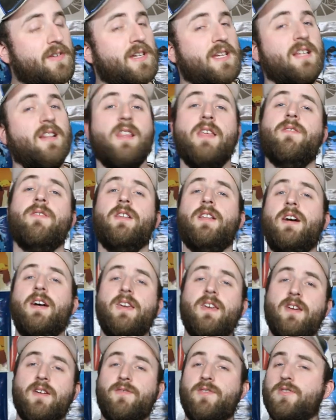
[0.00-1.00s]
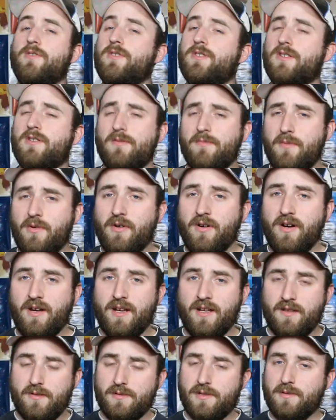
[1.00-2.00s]
If you did, leave a like. If you're interested in
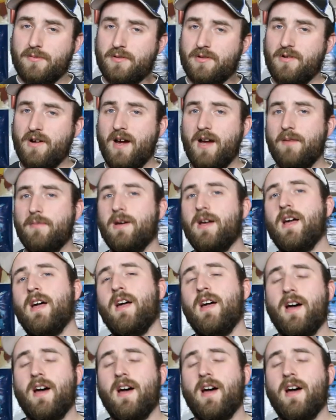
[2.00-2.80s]
more, hit the subscribe.